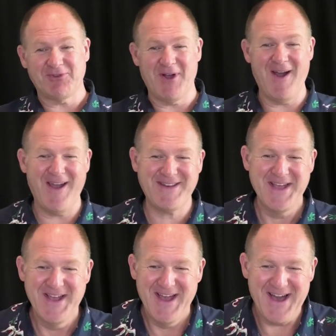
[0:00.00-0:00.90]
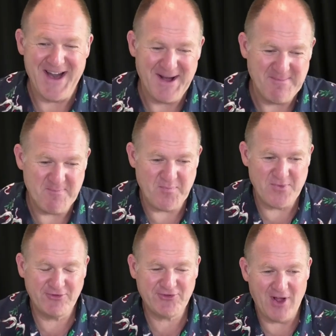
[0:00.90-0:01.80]
right? Um,
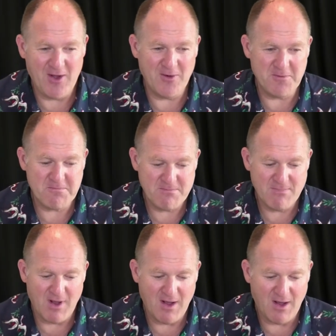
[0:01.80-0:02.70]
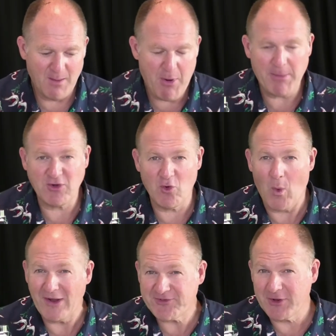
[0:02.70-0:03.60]
so I probably do
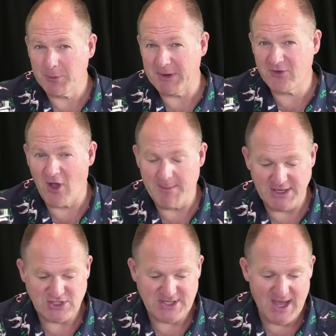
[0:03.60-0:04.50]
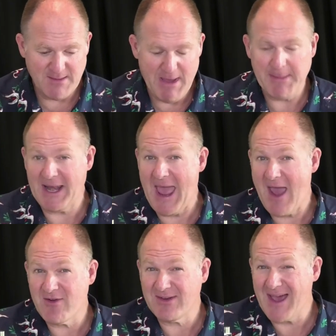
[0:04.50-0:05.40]
waste a little bit of time each day, maybe an
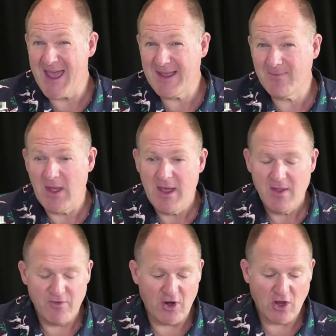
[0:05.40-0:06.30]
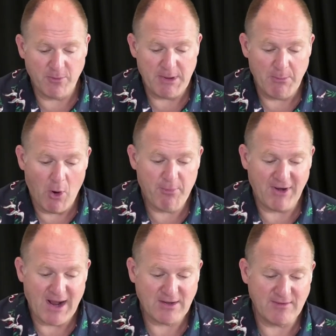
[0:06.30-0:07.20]
hour a day, that I could be more
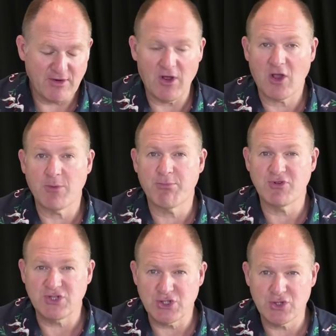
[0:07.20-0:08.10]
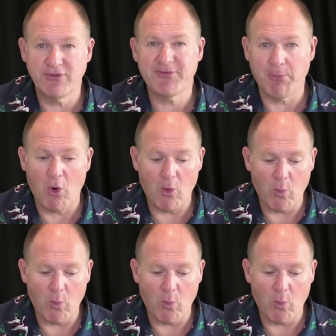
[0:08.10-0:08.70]
productive and I could produce more